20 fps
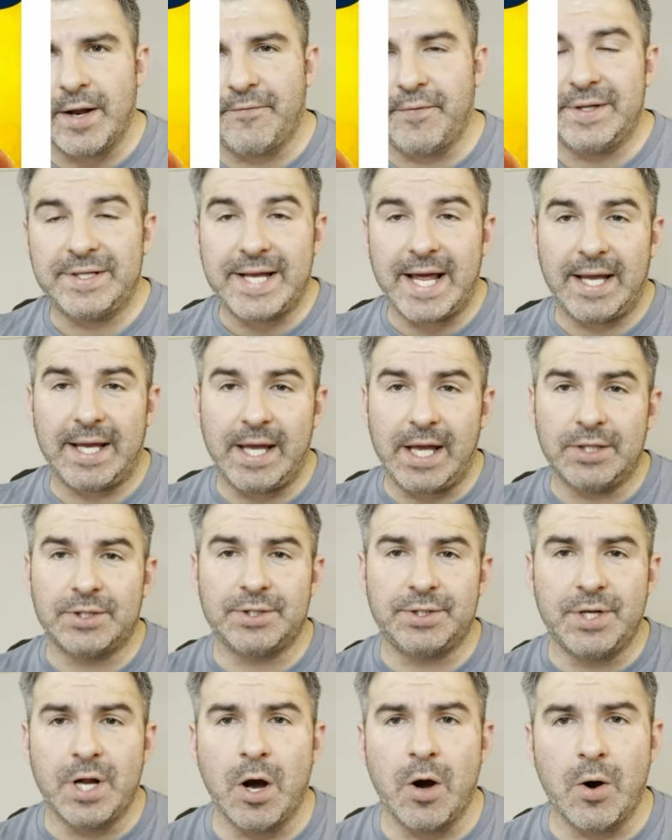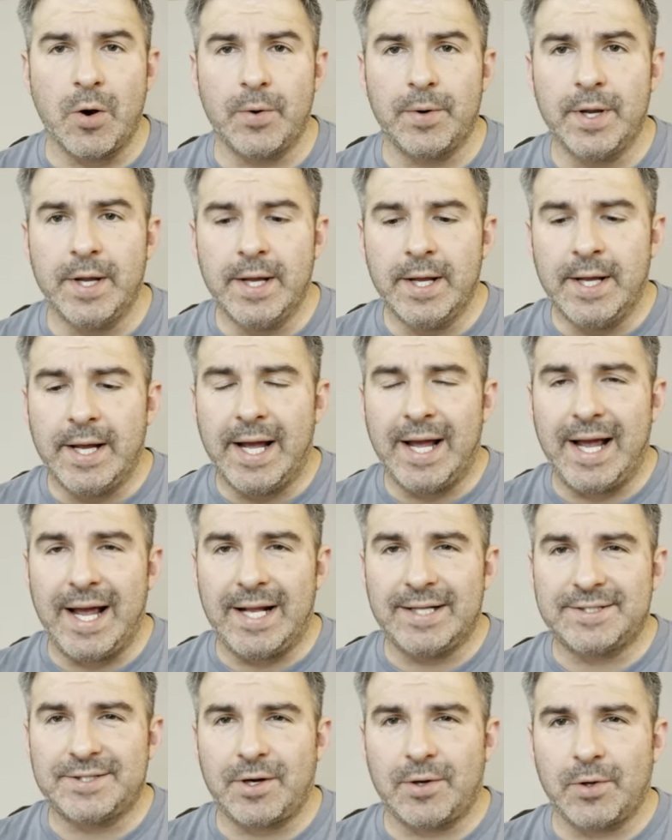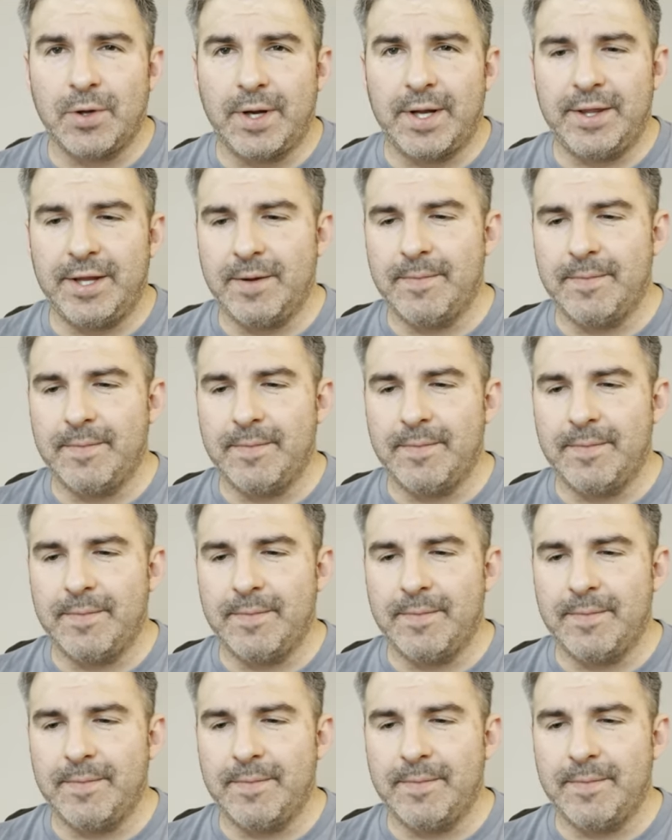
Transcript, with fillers: If we take each node and start looking